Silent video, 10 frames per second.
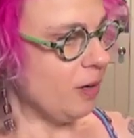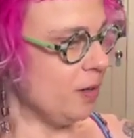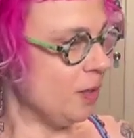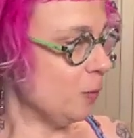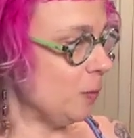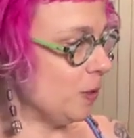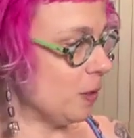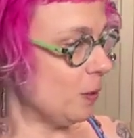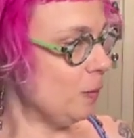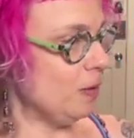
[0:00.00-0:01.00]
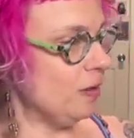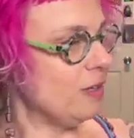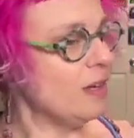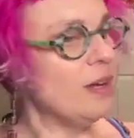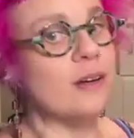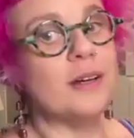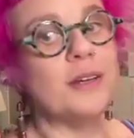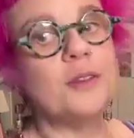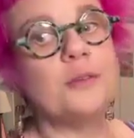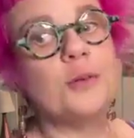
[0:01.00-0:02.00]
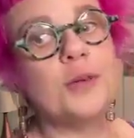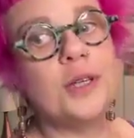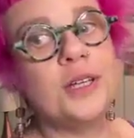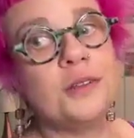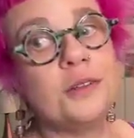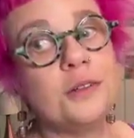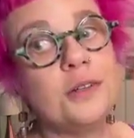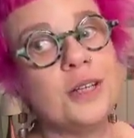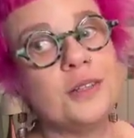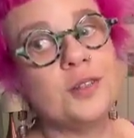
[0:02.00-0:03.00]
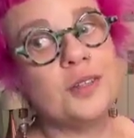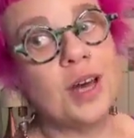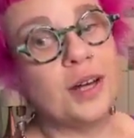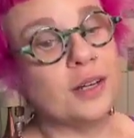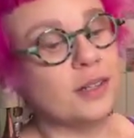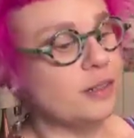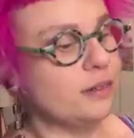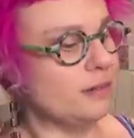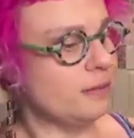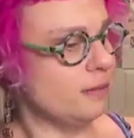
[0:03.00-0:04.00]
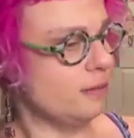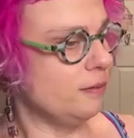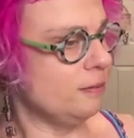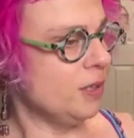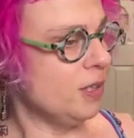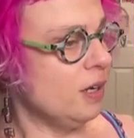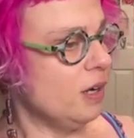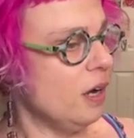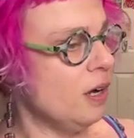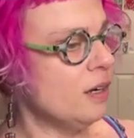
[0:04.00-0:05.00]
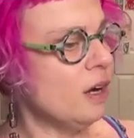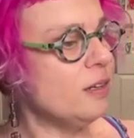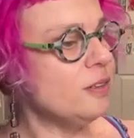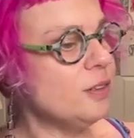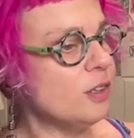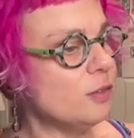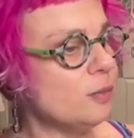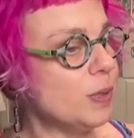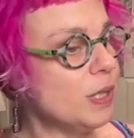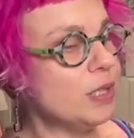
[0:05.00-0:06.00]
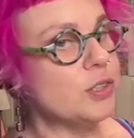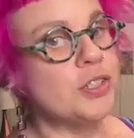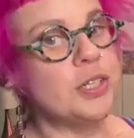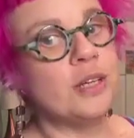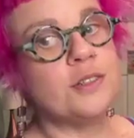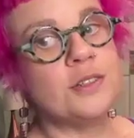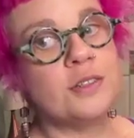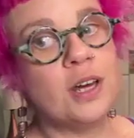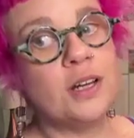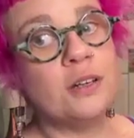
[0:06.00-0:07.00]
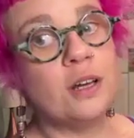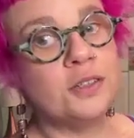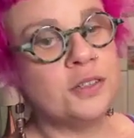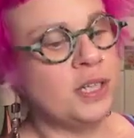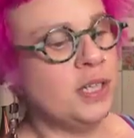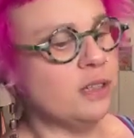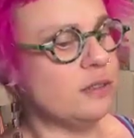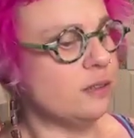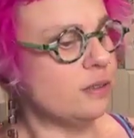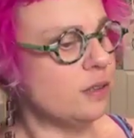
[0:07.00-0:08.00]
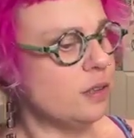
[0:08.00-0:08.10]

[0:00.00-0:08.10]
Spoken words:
Here we go. Through the ether and static. An aunt tells me she has decided not to eat.